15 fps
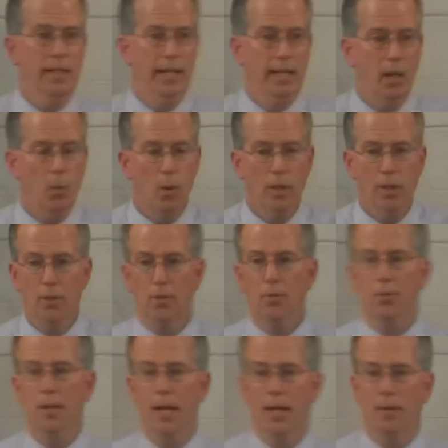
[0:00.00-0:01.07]
And I want to do
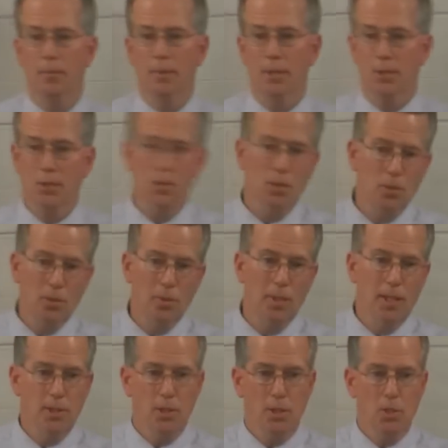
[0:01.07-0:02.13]
that. But as soon
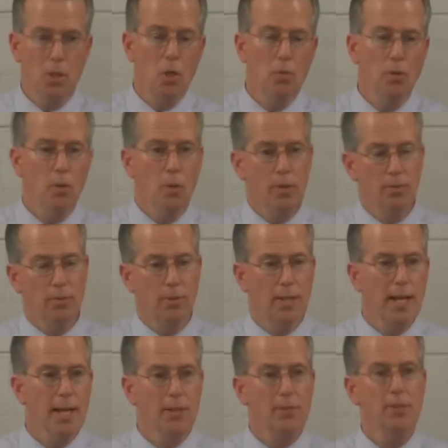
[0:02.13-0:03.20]
as it's over, we
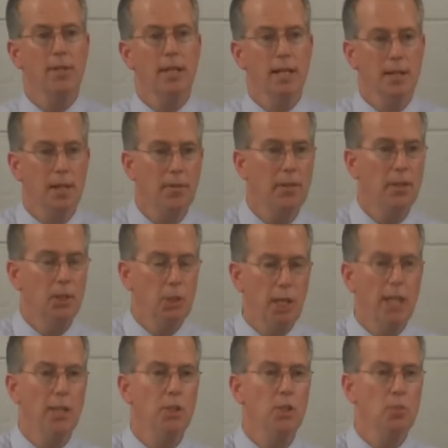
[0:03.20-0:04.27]
forget and nothing
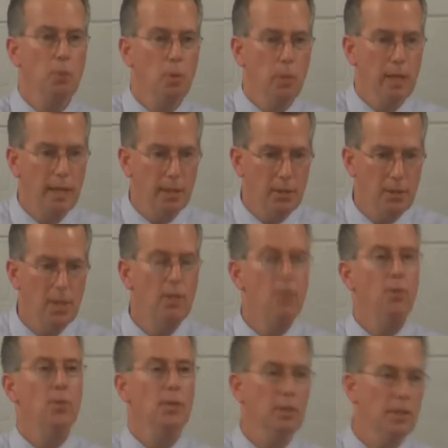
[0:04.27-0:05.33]
changes, but we
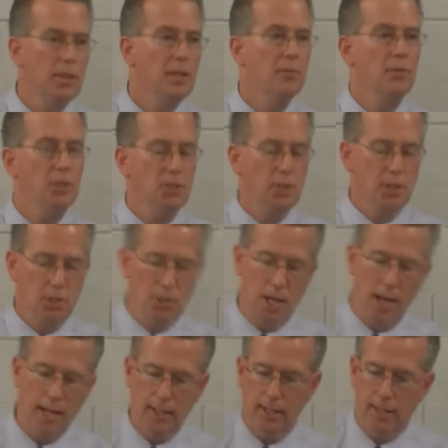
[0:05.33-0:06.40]
continue to live just
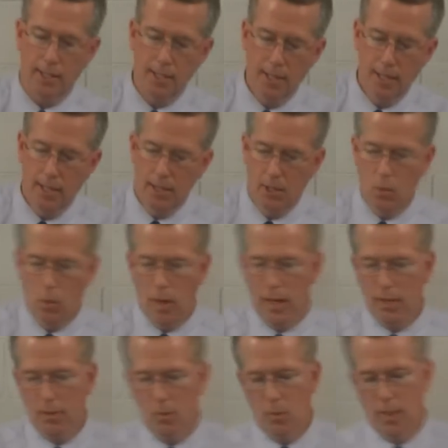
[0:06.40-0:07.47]
exactly the
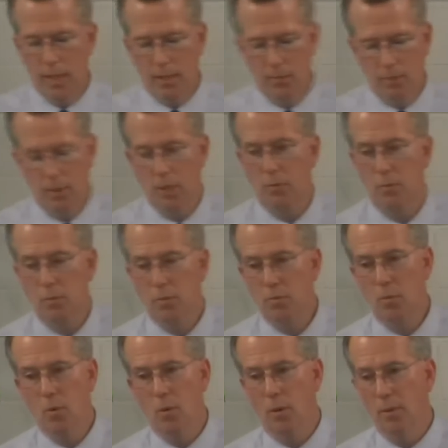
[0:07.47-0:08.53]
way that we have lived
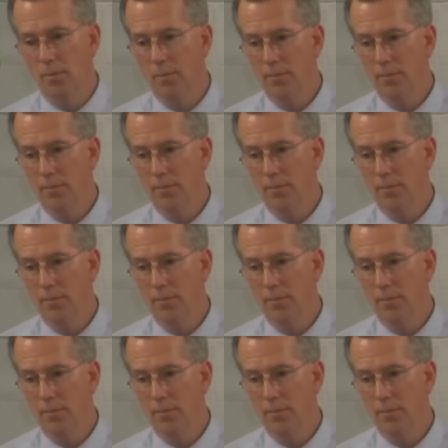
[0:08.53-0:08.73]
before.